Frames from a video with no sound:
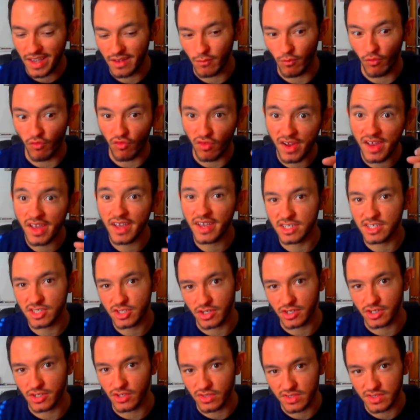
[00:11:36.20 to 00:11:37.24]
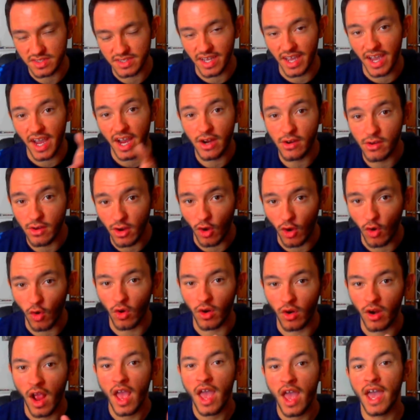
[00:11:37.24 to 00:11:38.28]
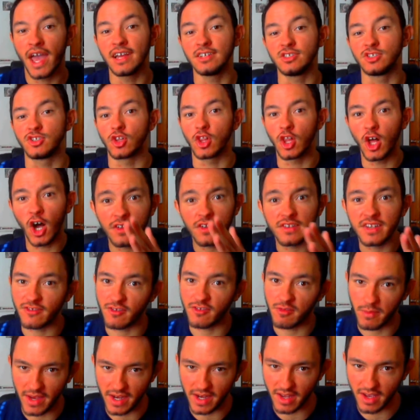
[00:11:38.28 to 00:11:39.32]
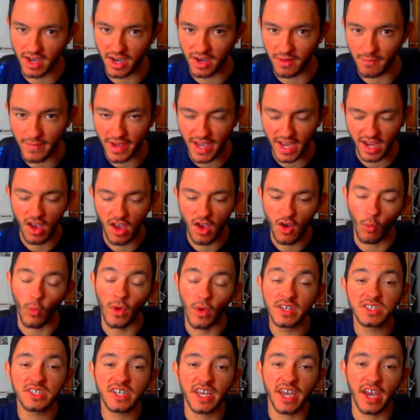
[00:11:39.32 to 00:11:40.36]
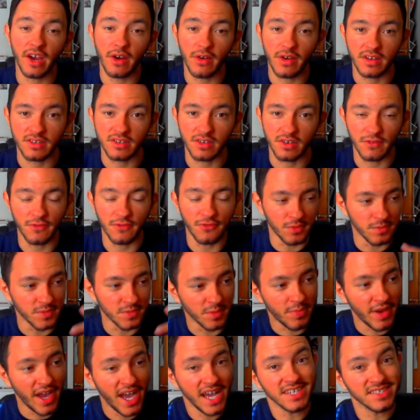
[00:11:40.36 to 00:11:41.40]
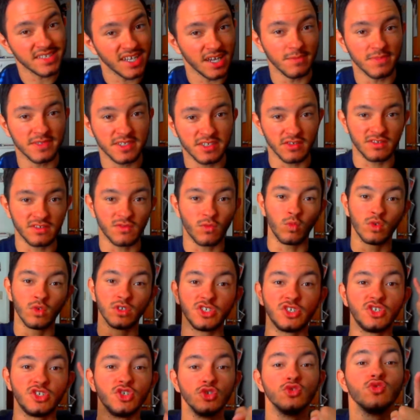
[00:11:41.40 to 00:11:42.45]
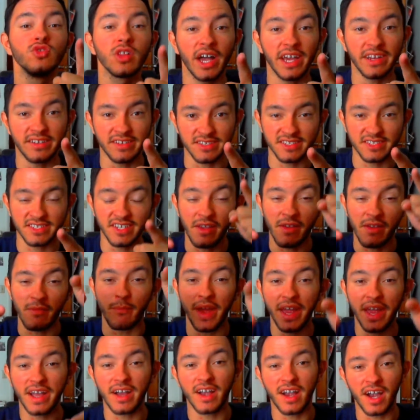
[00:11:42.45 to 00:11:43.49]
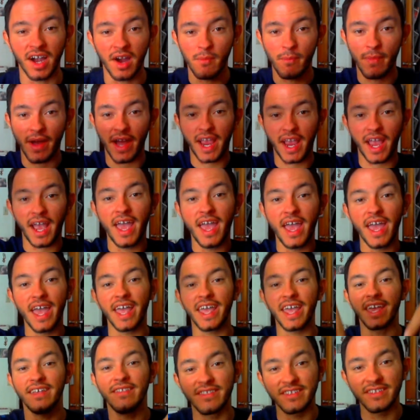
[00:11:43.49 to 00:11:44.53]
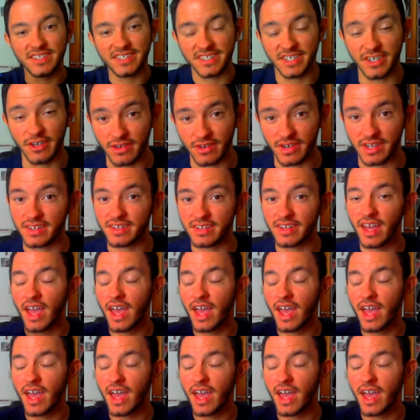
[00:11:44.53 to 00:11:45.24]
reintroduced to Aragorn and Jalal's even made a comeback, which character from the past episodes would you like to see make a comeback in the series?